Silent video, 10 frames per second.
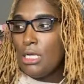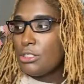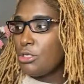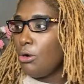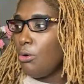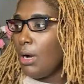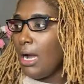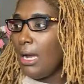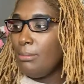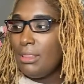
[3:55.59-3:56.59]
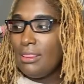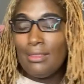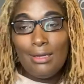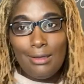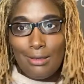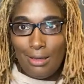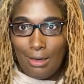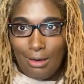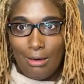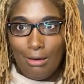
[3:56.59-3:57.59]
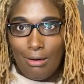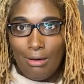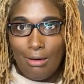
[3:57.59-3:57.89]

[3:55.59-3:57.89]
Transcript: So I'm thinking